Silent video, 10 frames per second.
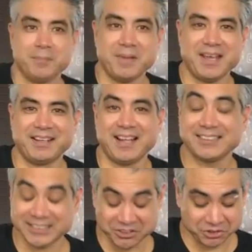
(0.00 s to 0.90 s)
Man,
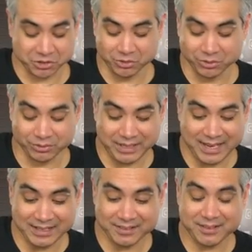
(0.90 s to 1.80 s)
that sounds cool.
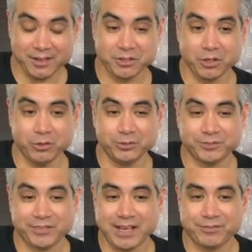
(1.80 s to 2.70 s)
Those
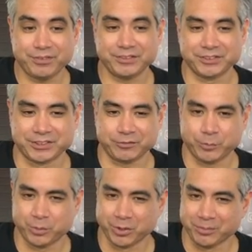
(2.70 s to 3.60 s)
5 phrases, if
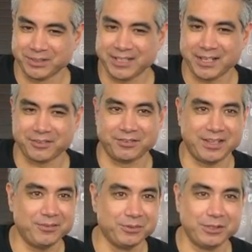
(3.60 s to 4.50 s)
you put them together,
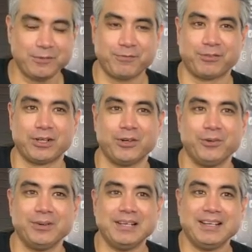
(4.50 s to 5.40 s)
they really
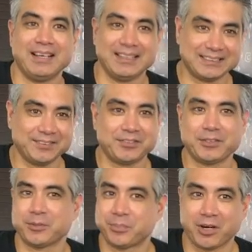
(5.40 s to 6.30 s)
flow as if they
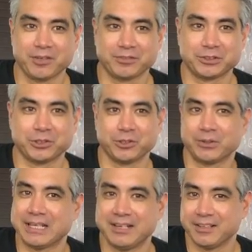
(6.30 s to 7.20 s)
were part of a
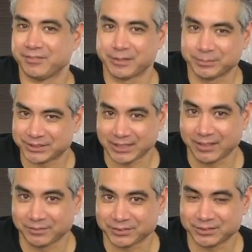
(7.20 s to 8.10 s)
solo in and of
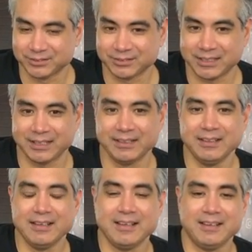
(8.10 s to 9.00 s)
themselves. Okay.
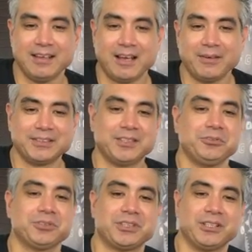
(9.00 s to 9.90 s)
Now it's
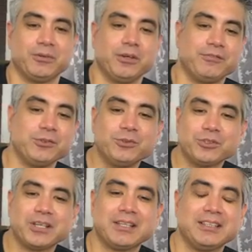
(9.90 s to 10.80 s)
interesting. If you
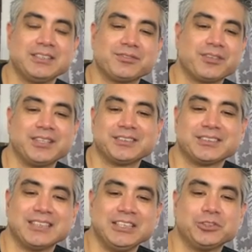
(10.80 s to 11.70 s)
look at these
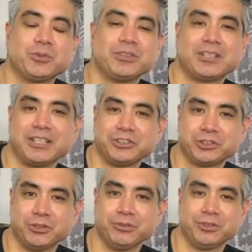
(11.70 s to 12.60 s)
phrases, each one that I
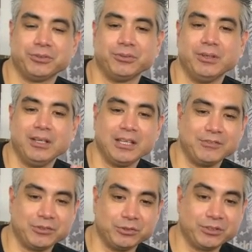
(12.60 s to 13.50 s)
showed you,
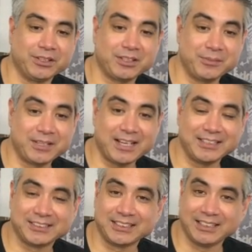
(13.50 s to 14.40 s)
if you look at them in
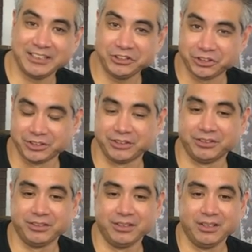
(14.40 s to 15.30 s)
isolation,